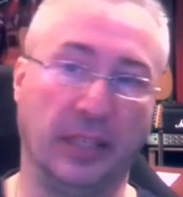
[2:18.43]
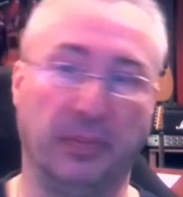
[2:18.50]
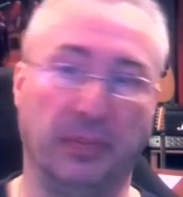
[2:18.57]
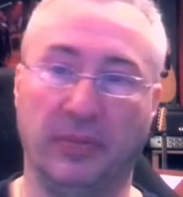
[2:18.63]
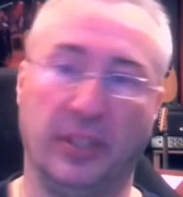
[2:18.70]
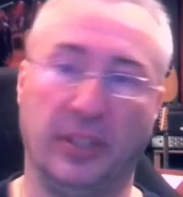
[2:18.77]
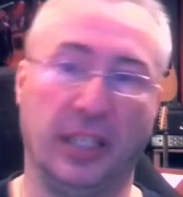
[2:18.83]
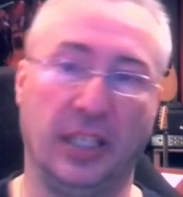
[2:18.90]

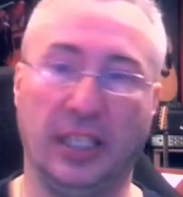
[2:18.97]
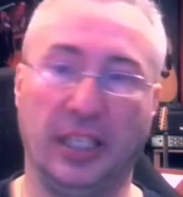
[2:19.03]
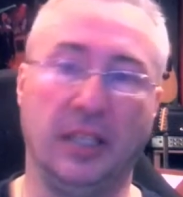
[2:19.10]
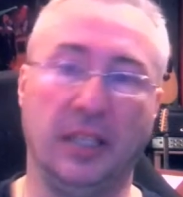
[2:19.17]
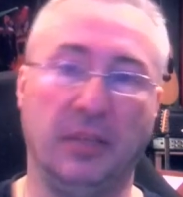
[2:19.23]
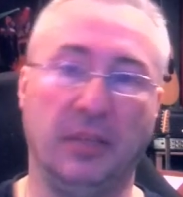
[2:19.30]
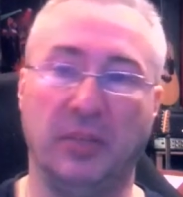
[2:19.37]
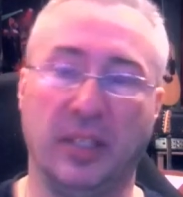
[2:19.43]

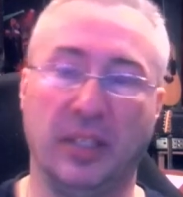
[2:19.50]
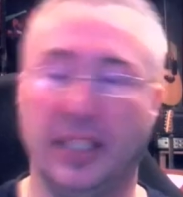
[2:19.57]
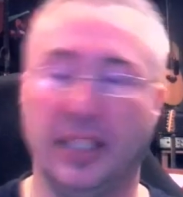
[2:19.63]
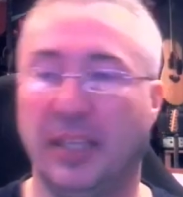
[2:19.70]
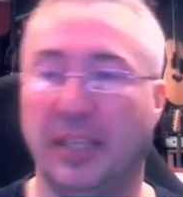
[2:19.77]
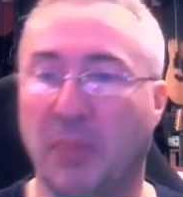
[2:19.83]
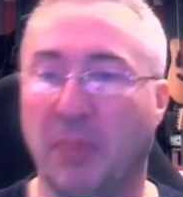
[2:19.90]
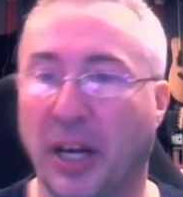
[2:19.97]

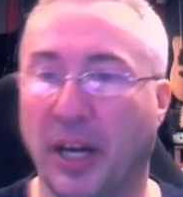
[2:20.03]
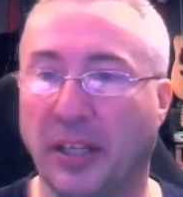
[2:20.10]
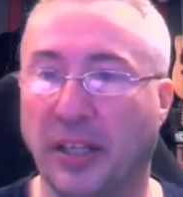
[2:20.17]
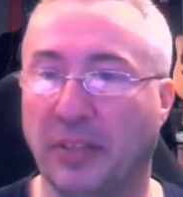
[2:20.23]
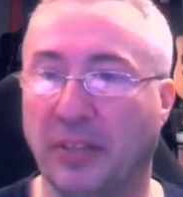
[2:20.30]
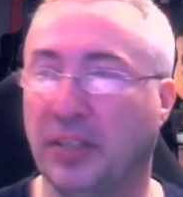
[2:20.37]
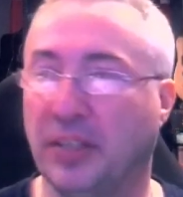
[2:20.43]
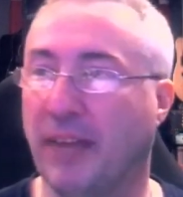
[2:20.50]
E
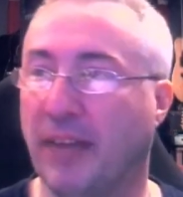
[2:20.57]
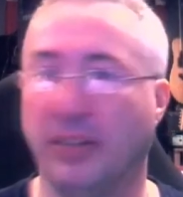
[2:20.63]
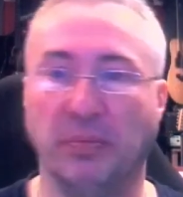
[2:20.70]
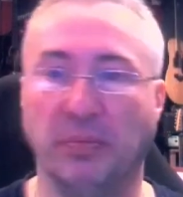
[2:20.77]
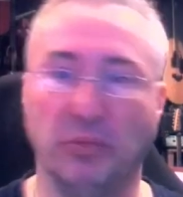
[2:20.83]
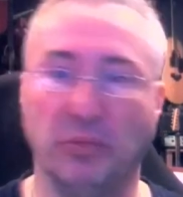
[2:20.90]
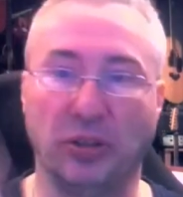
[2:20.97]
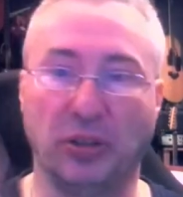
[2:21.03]
minor
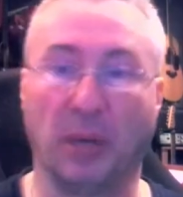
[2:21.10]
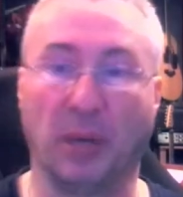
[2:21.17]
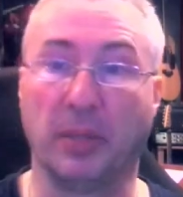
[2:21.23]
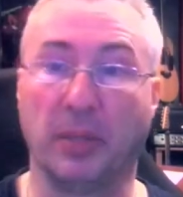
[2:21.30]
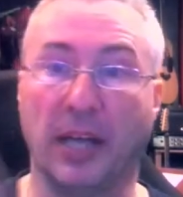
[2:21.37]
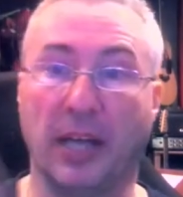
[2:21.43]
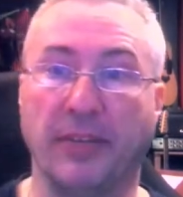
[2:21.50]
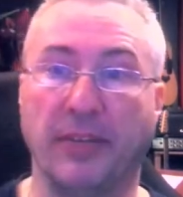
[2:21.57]
7 sharp
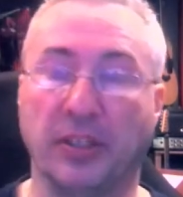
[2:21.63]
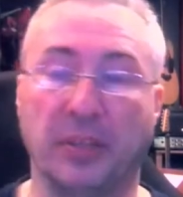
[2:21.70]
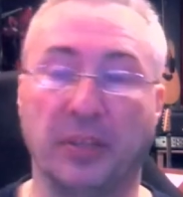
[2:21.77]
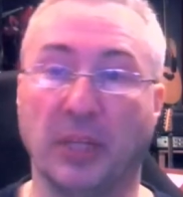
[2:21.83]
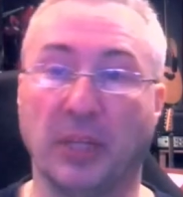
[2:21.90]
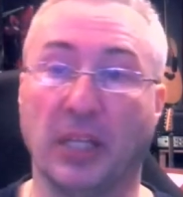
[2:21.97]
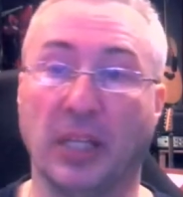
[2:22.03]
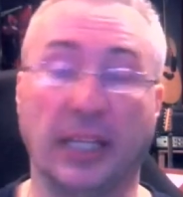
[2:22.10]
11 or
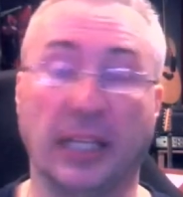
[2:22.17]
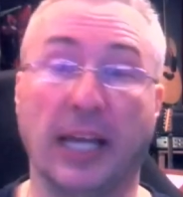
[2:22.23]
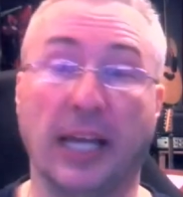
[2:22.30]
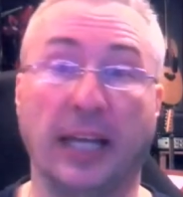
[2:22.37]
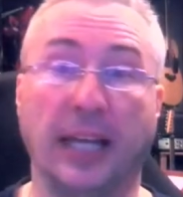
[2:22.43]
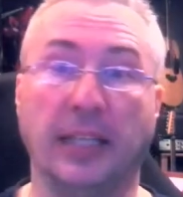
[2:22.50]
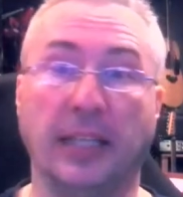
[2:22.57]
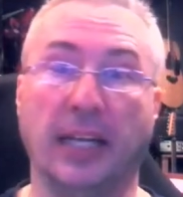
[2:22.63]
something like
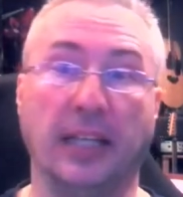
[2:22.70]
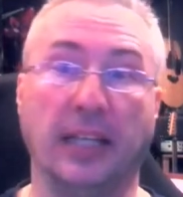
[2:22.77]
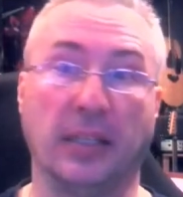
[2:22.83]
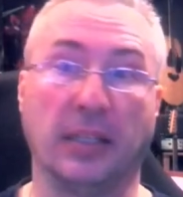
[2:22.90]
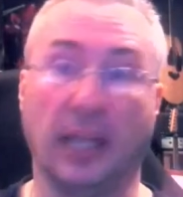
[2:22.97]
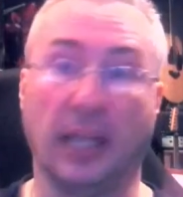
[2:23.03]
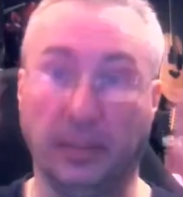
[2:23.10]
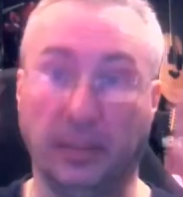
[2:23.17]
that, and you're
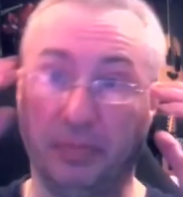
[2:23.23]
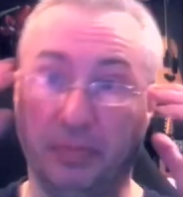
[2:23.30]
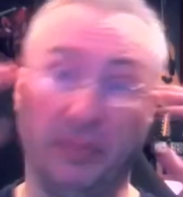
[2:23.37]
like,